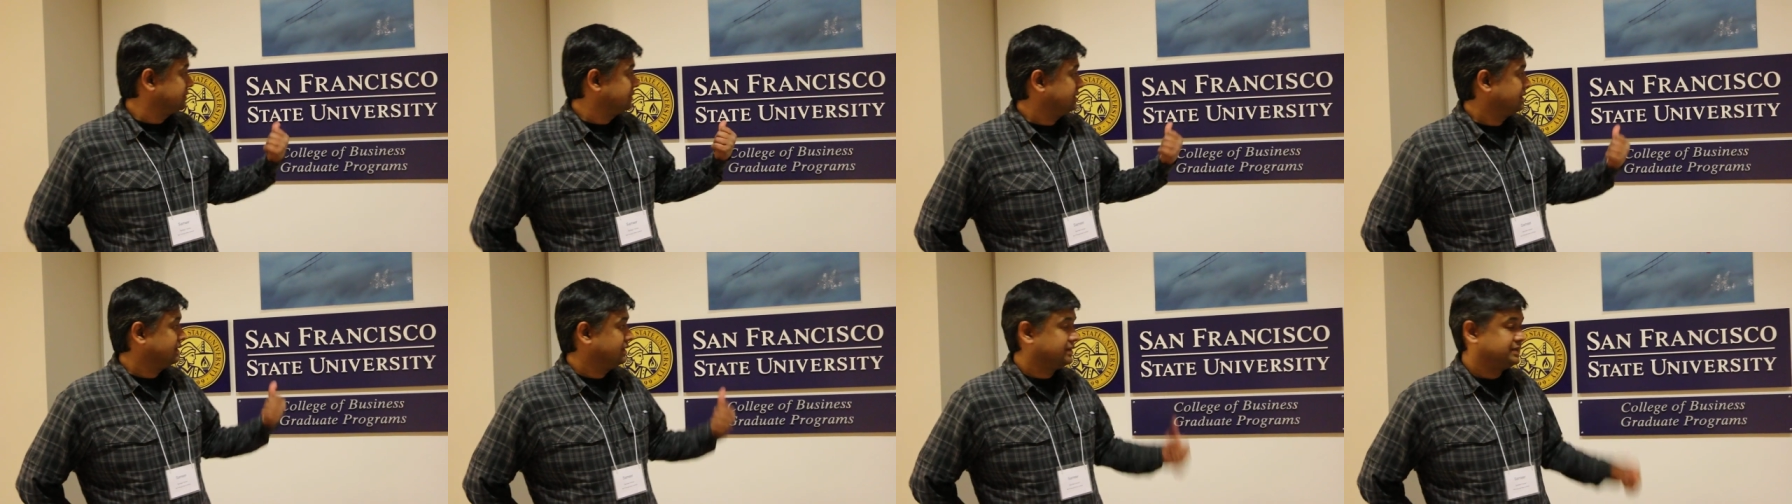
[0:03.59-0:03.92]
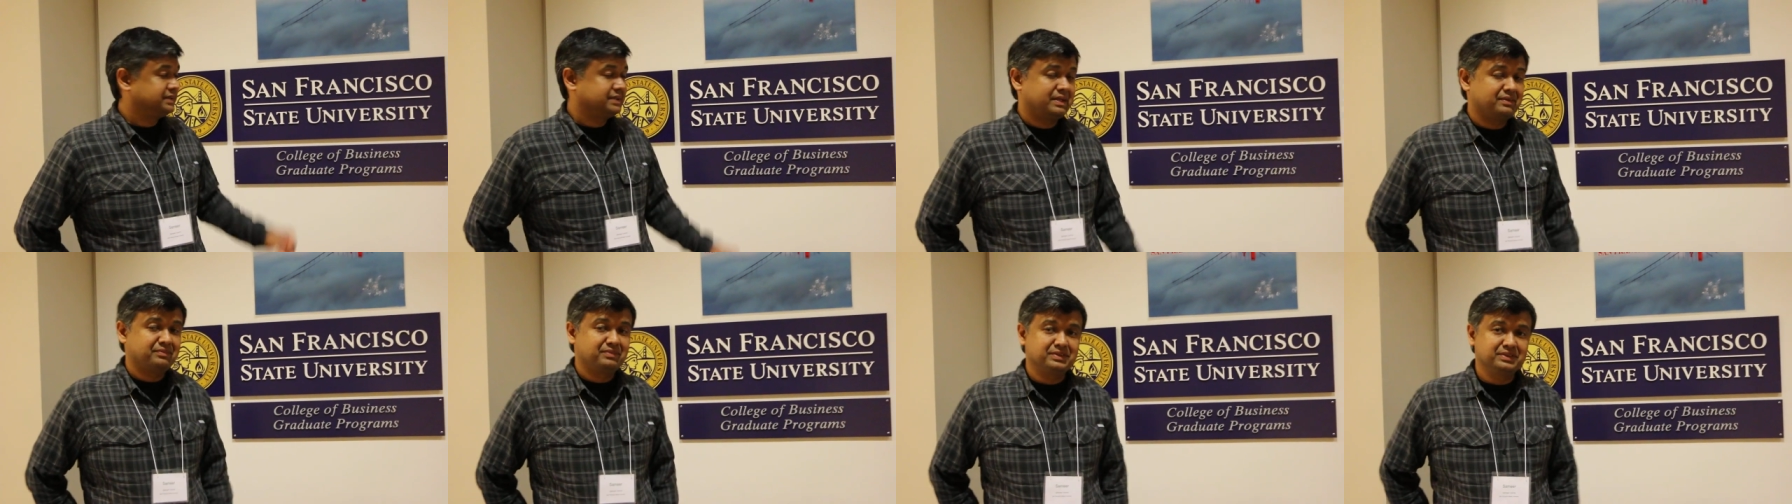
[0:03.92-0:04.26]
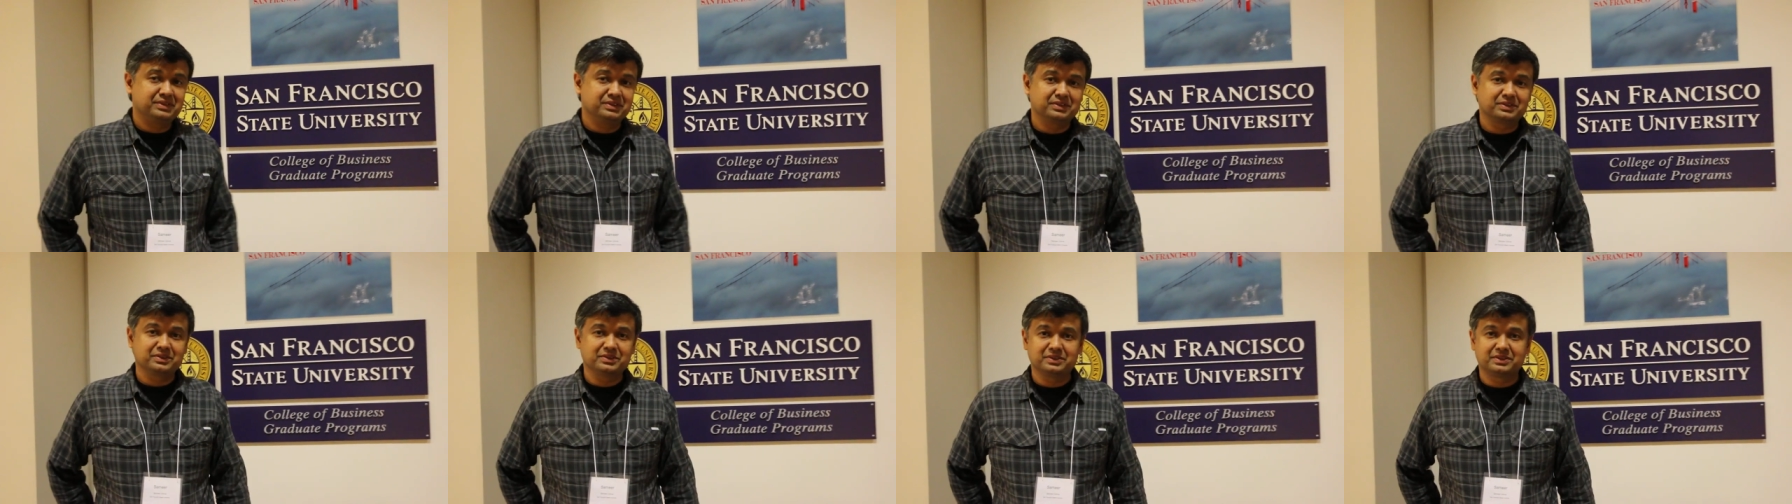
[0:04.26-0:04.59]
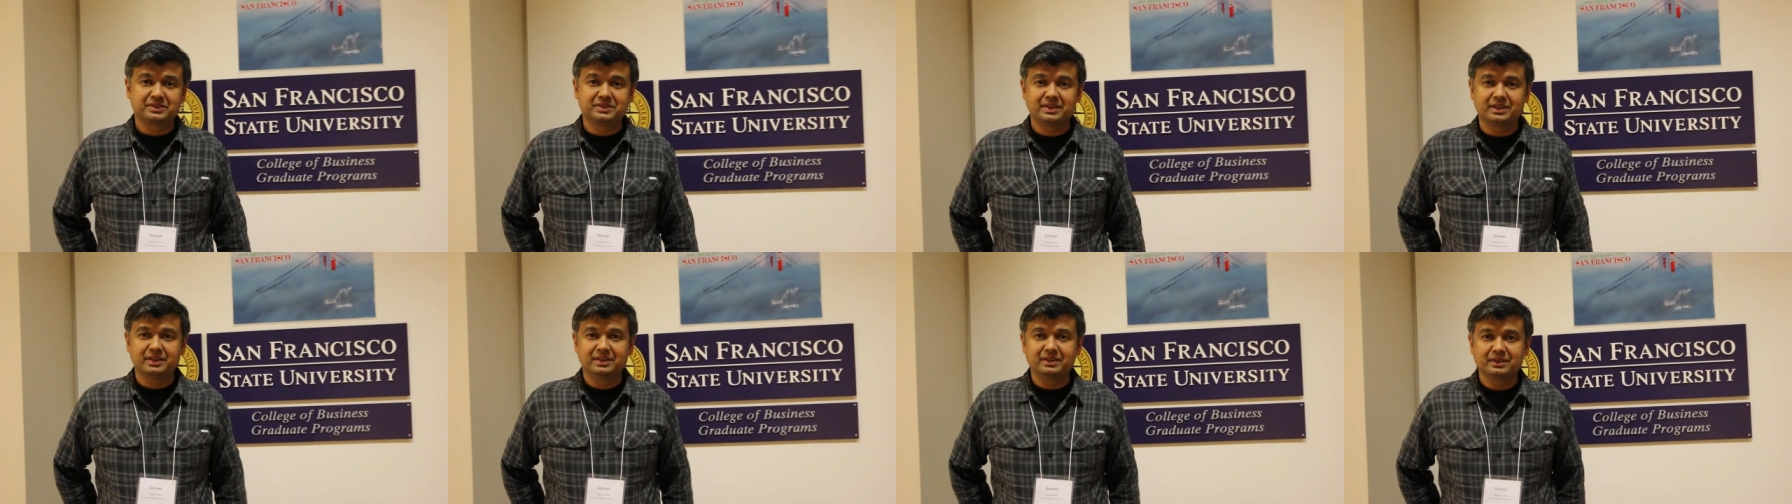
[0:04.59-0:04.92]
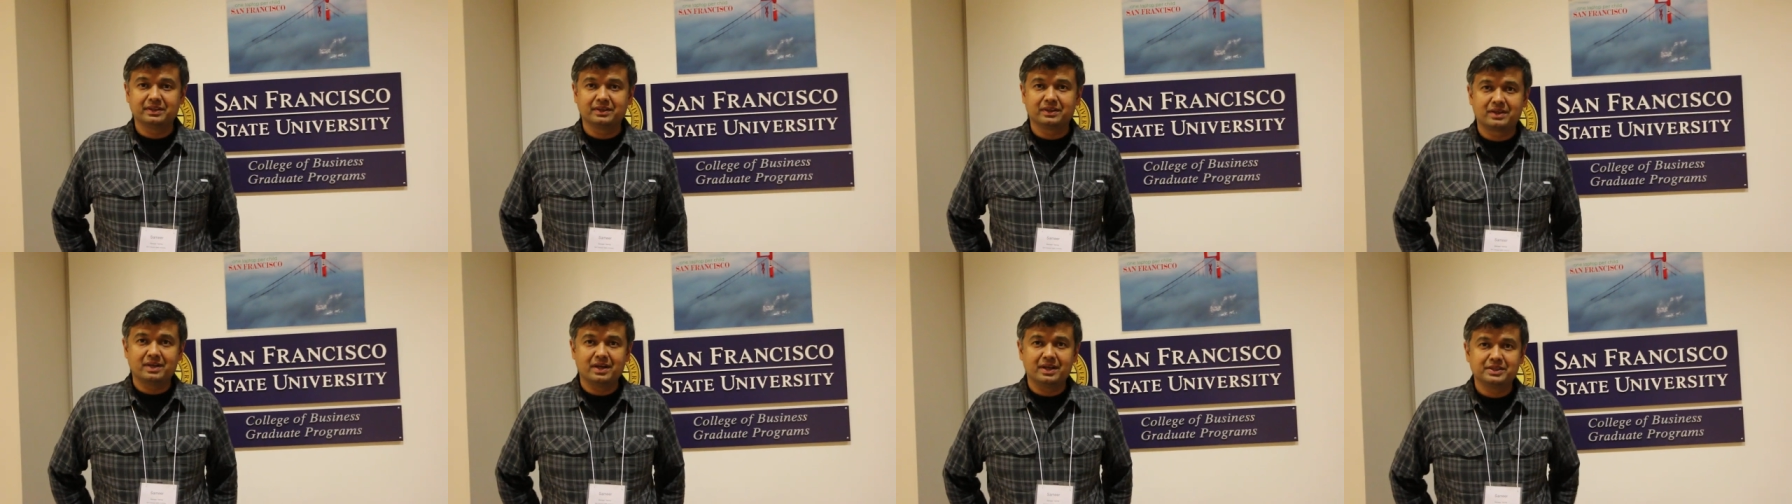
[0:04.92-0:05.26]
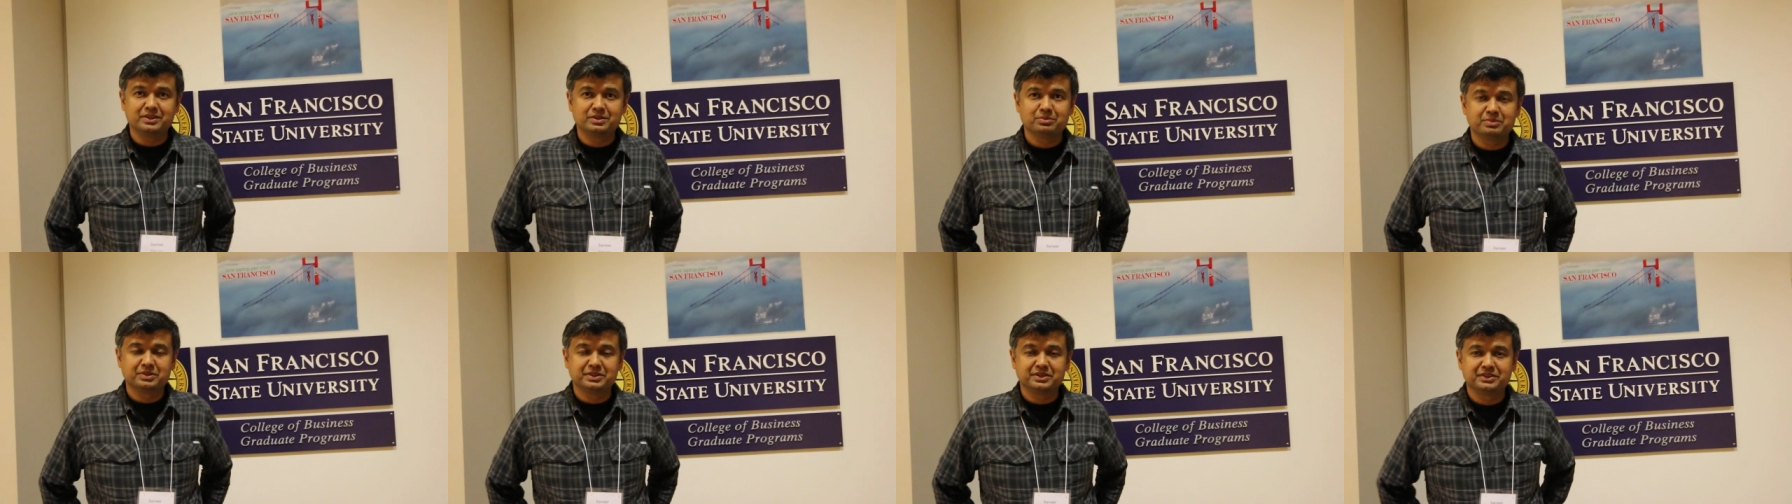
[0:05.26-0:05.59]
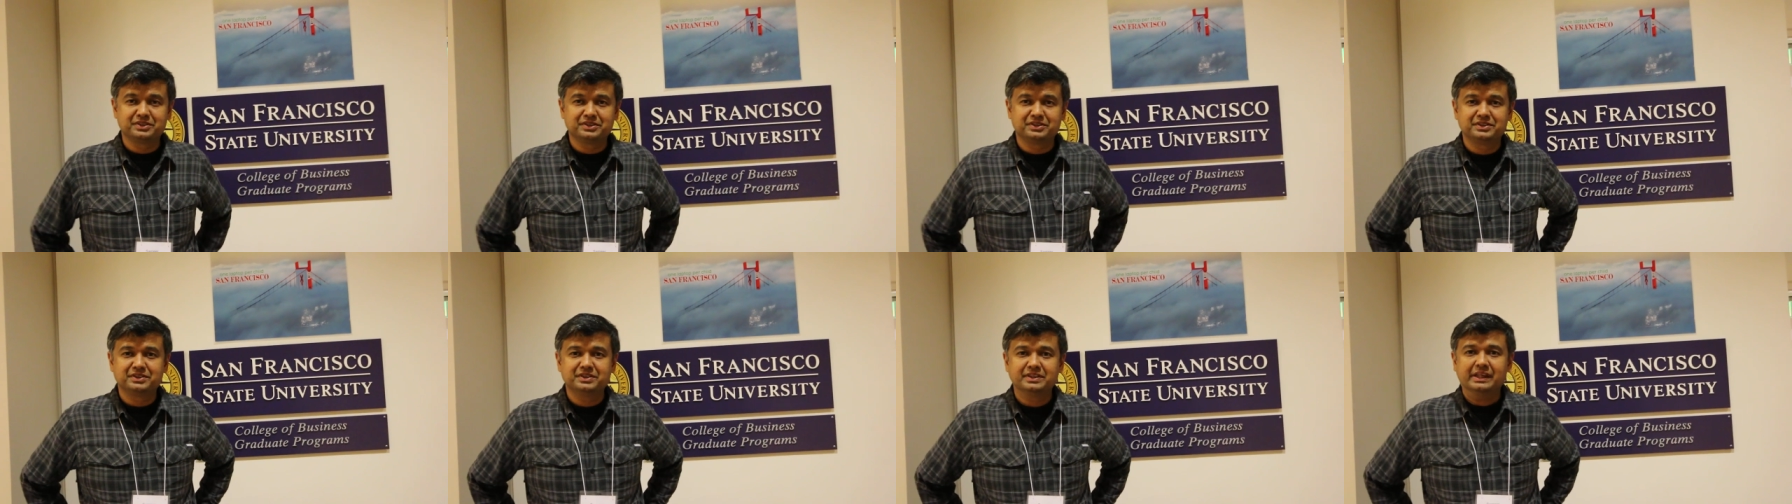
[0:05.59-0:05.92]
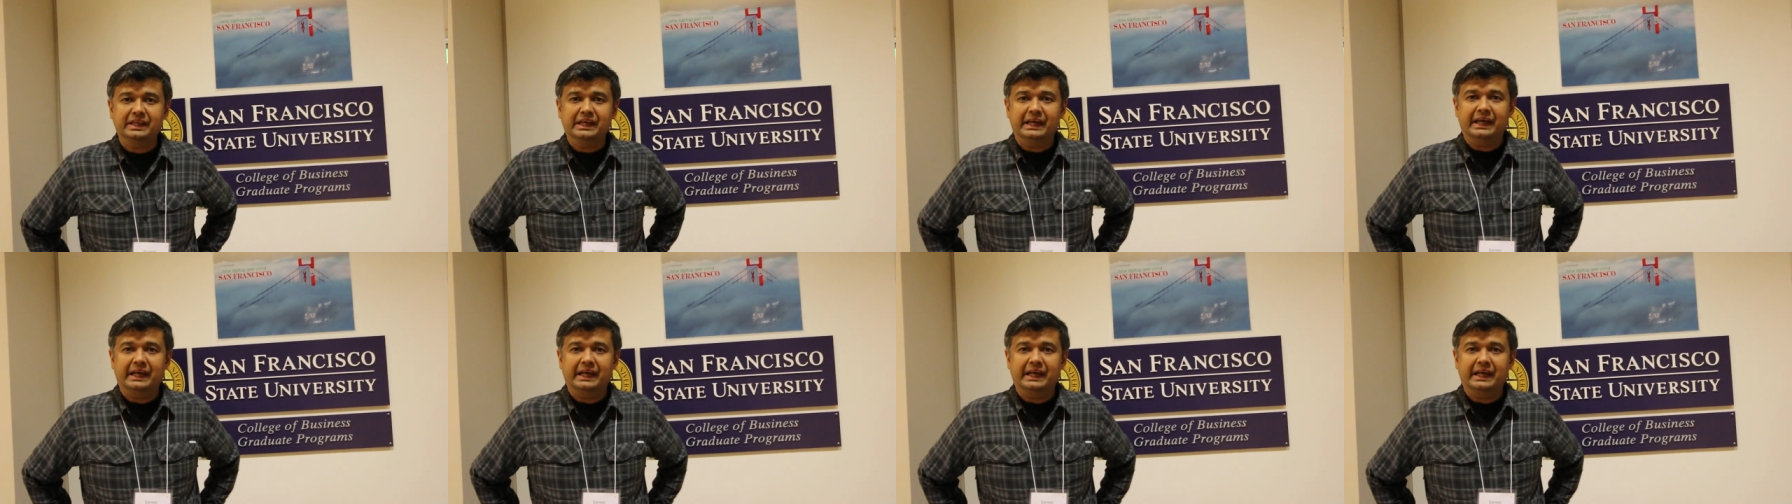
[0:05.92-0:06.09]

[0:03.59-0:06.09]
here at San Francisco State in the College of Business.